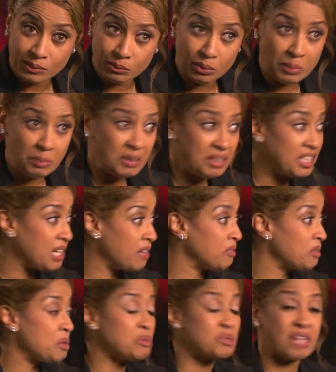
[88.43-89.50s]
We would give
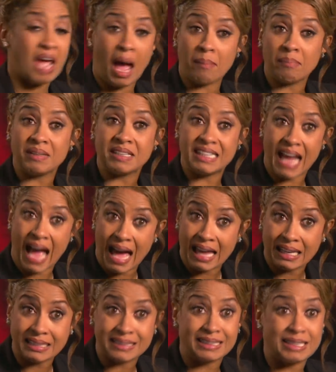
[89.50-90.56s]
you top
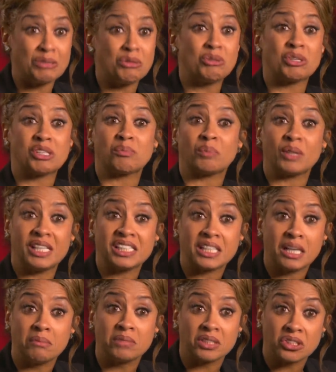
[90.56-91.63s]
dollar. Can you just please
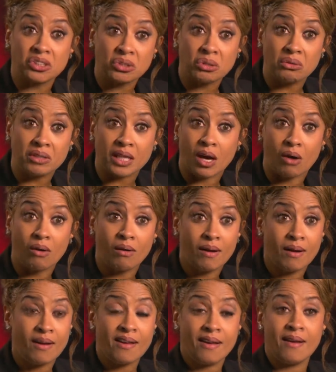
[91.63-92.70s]
come to the studio?
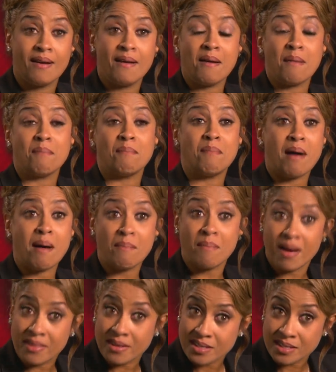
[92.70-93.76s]
My
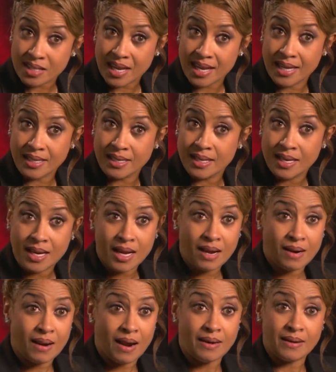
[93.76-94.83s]
mother said,
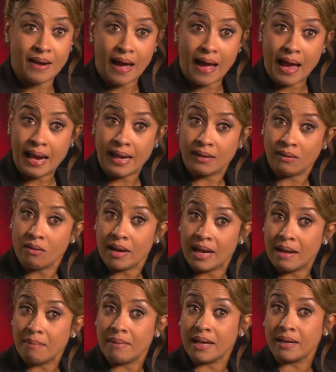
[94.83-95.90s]
Nah, I ain't gonna
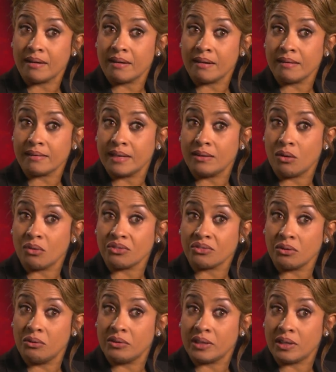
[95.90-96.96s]
have my girls in no
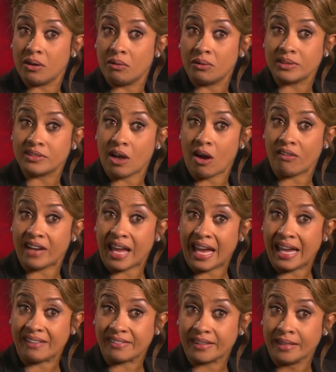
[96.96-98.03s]
studio with y'all
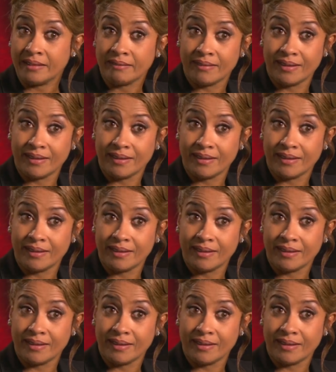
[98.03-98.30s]
dancing.